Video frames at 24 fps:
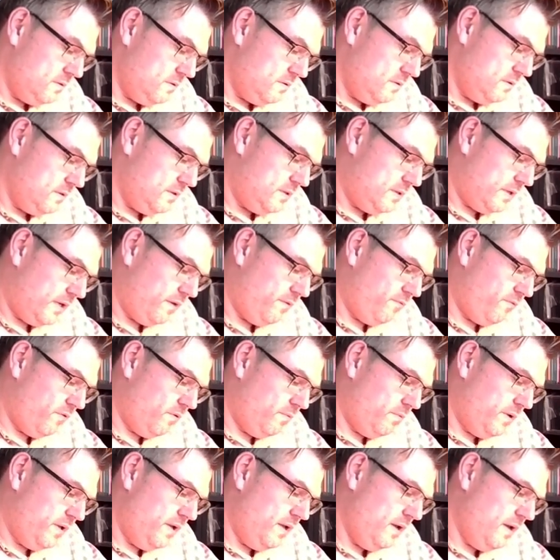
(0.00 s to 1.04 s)
z
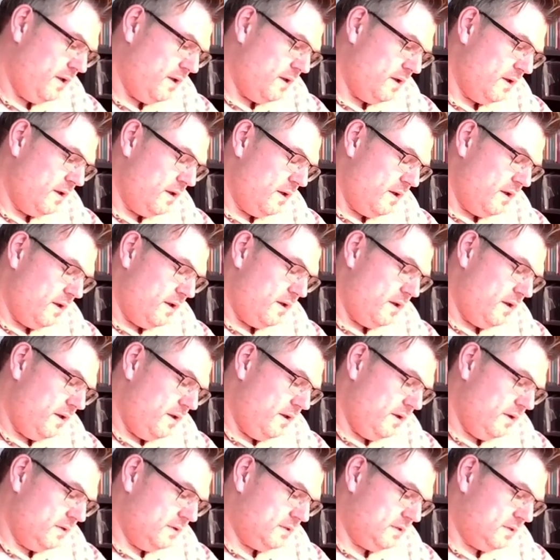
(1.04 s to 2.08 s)
from t
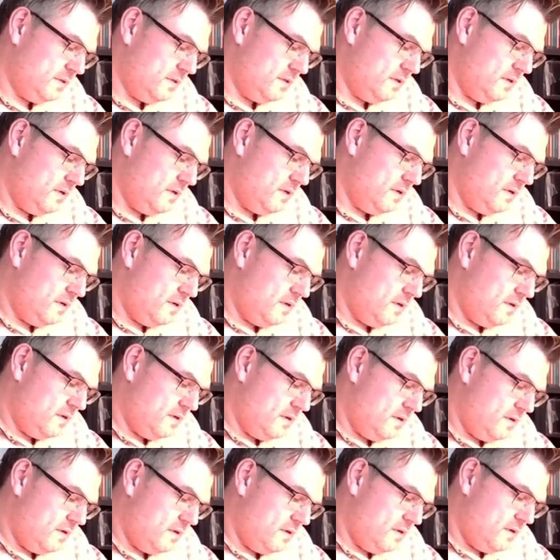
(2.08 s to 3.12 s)
is
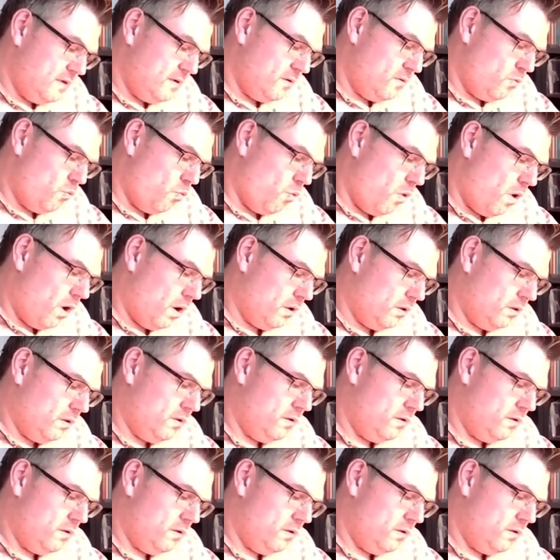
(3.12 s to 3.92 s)
1,